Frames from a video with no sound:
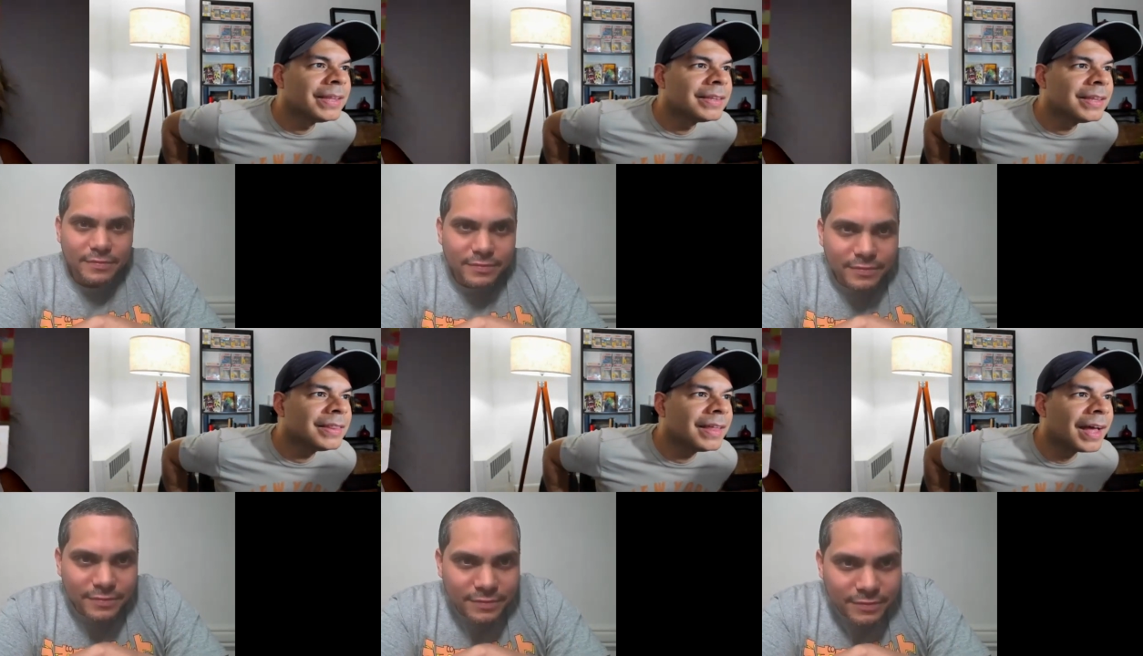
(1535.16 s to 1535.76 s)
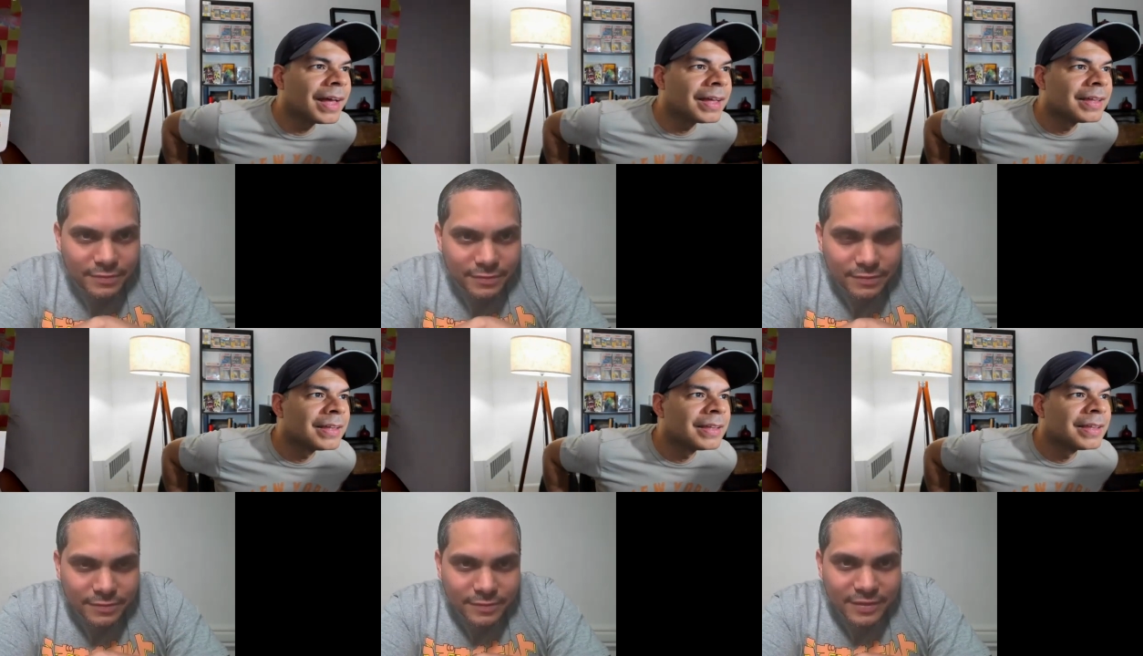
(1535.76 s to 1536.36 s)
Speaker 1: they did that.
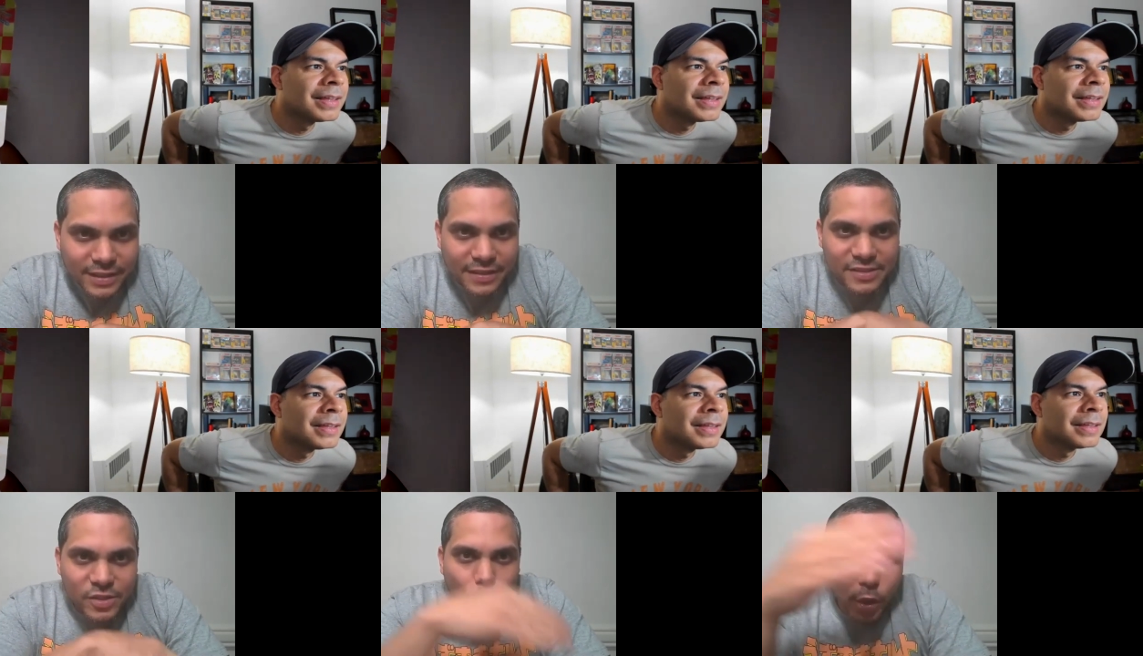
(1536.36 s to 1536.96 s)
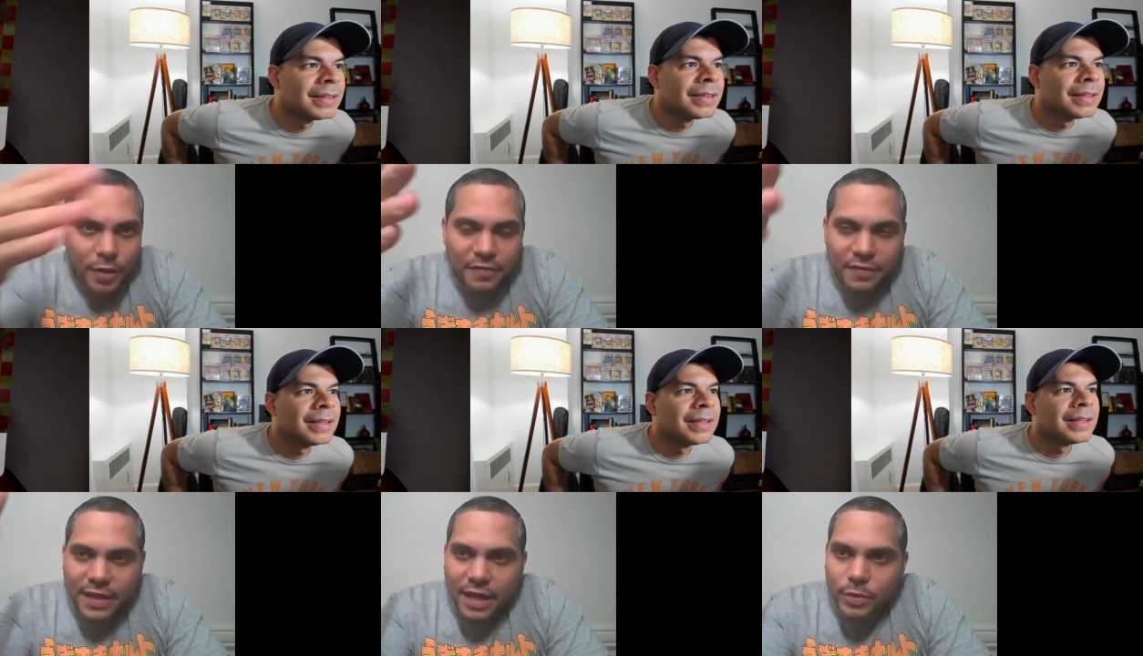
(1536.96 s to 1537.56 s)
Yeah, it's a word for
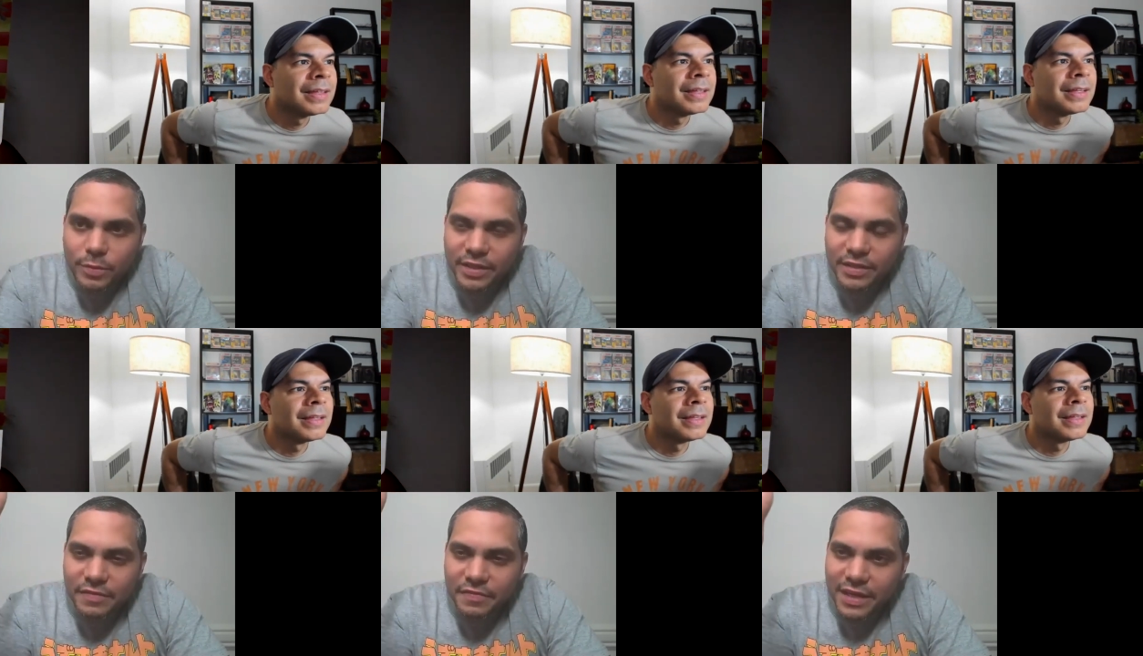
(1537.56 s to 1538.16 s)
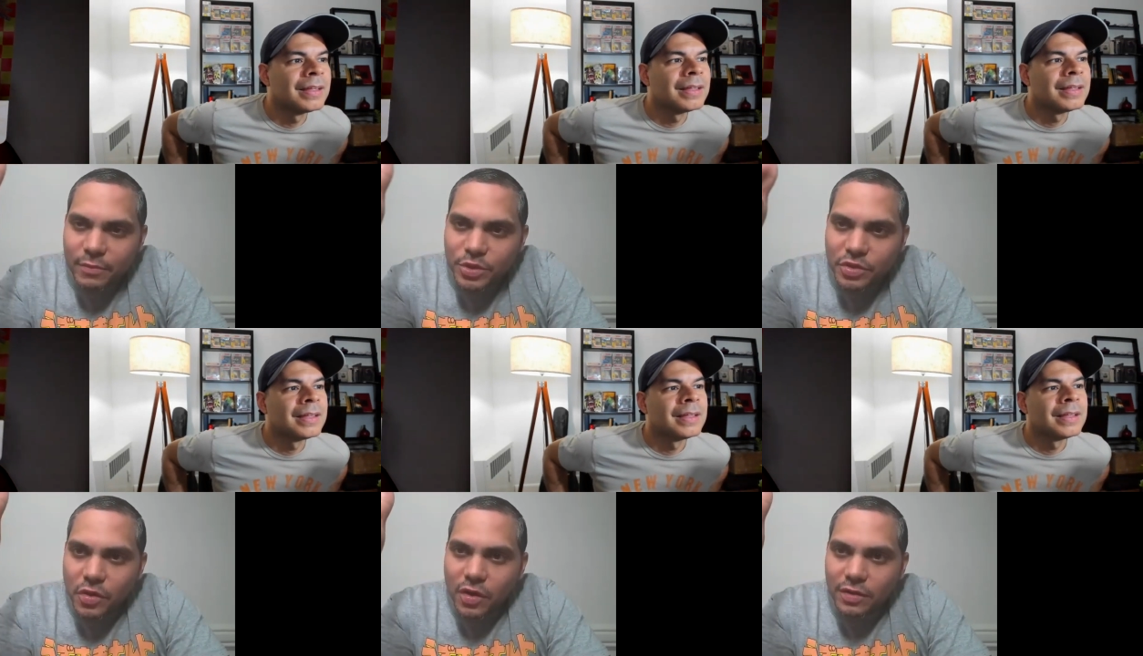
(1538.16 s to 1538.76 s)
that. When you make that, forget what you
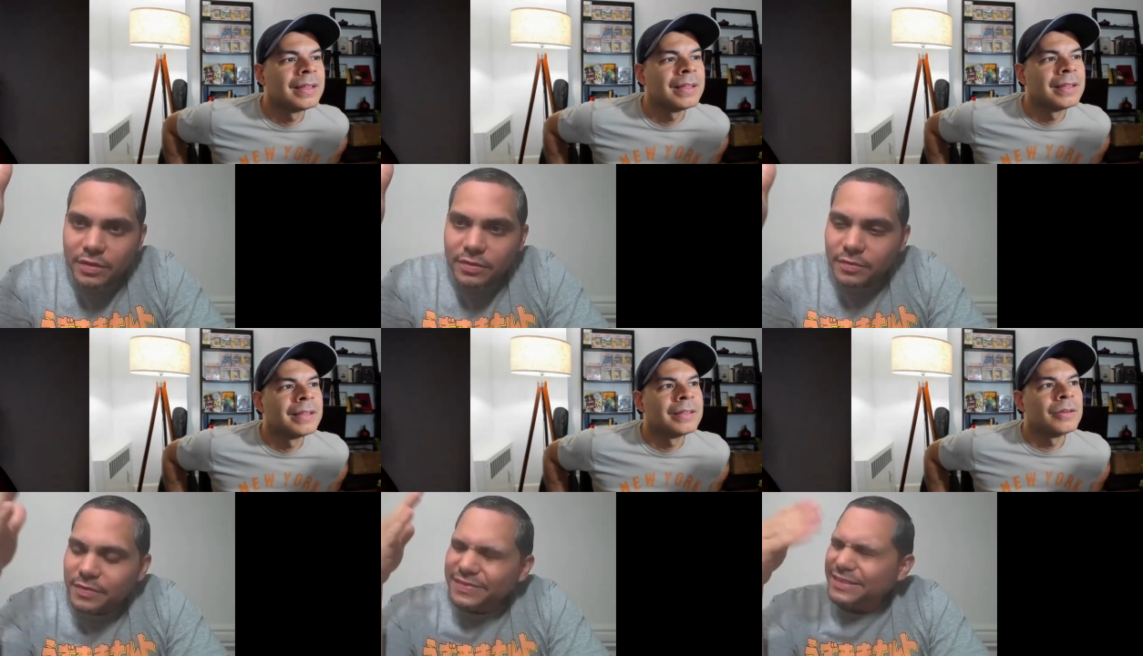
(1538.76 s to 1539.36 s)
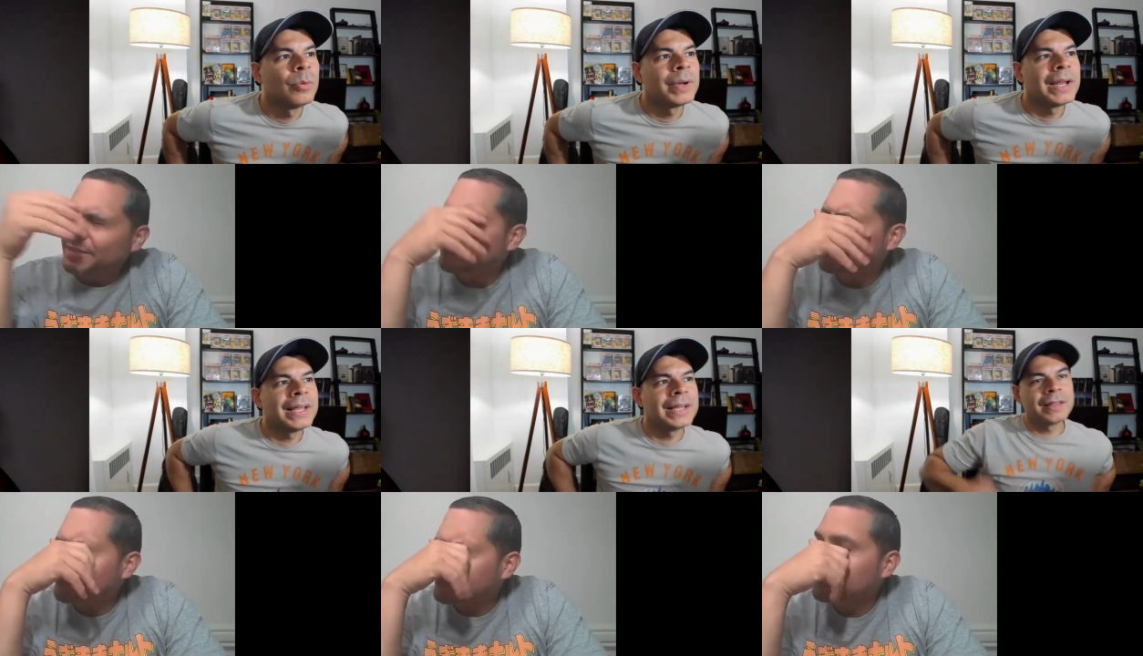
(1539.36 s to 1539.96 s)
call it. No, but I
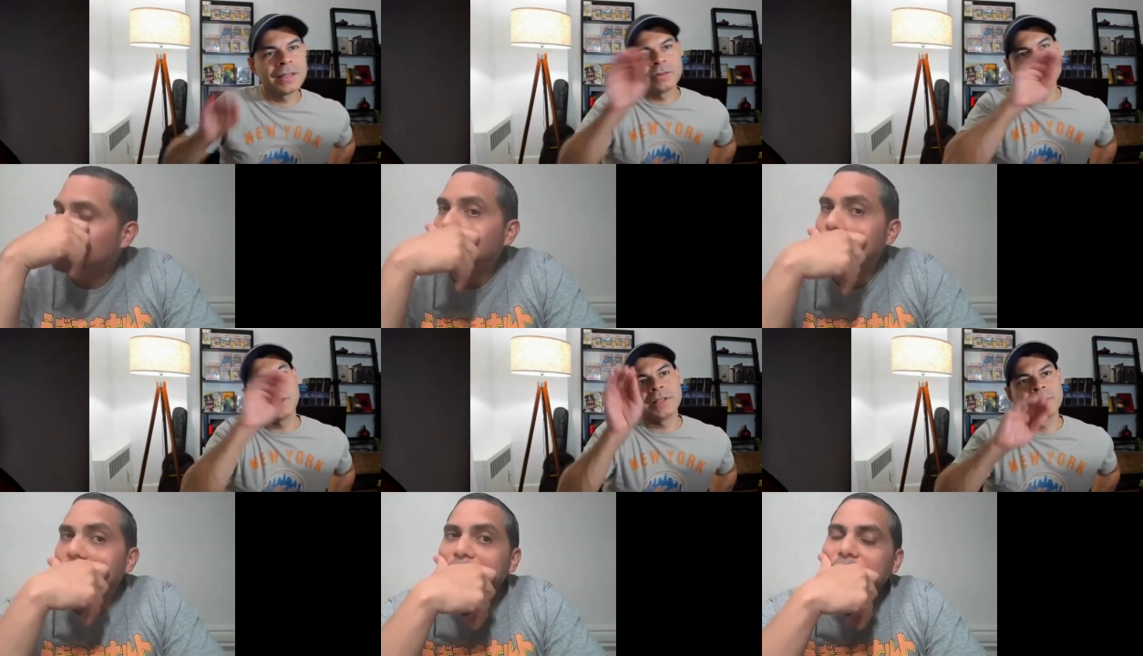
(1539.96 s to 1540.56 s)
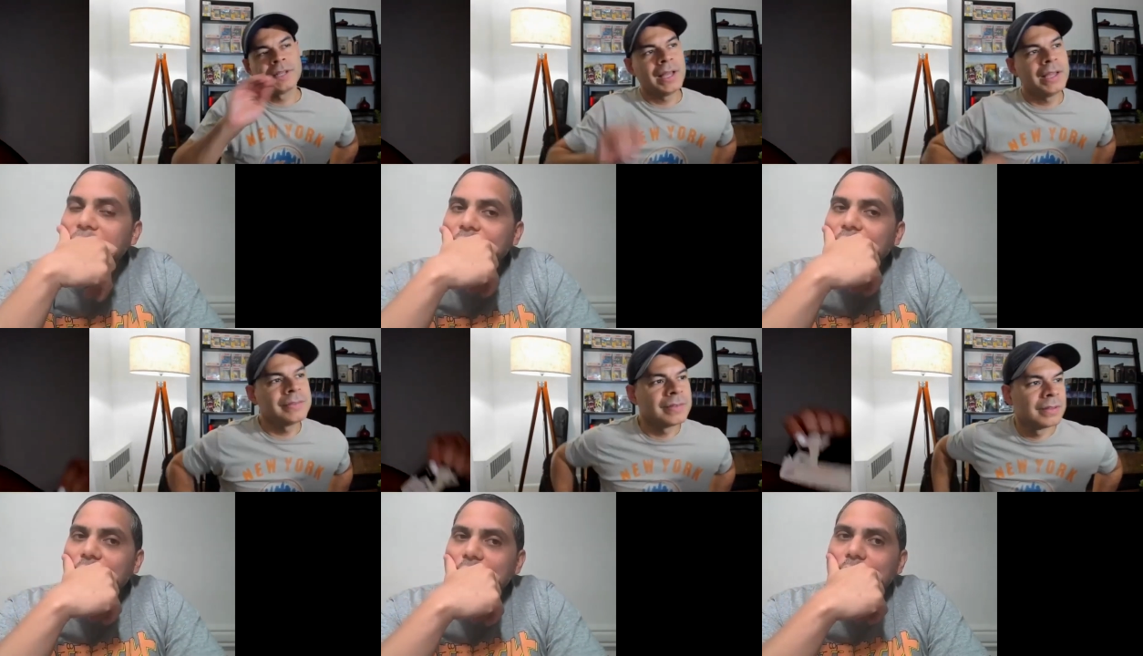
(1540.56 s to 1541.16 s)
like how they do the, like the
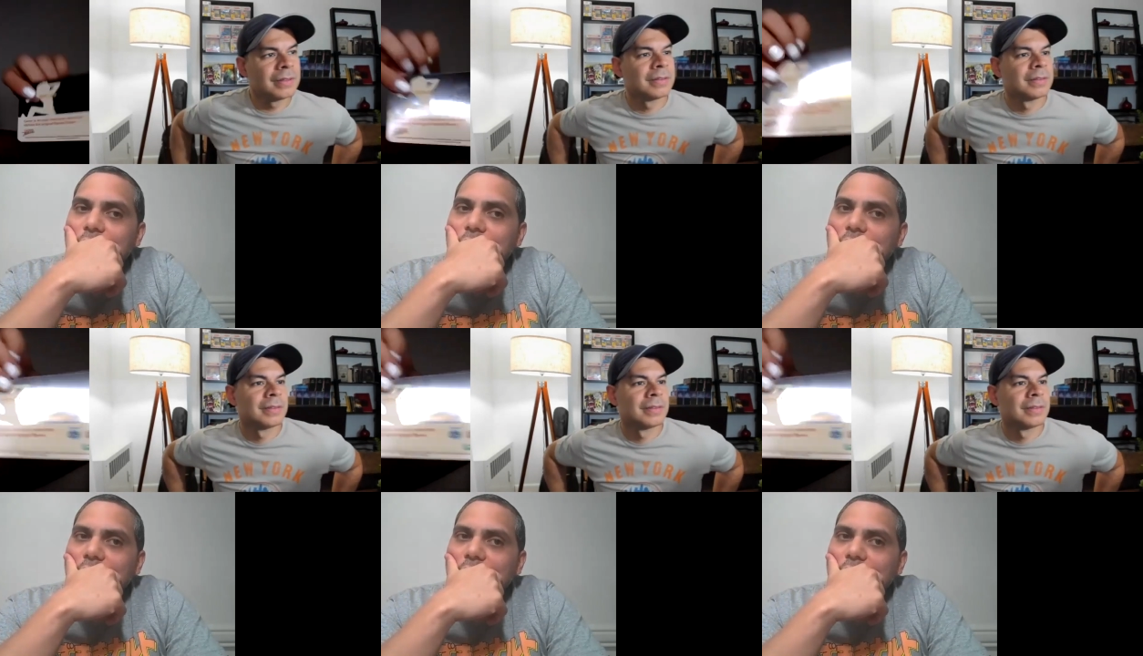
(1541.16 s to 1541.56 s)
lines on the.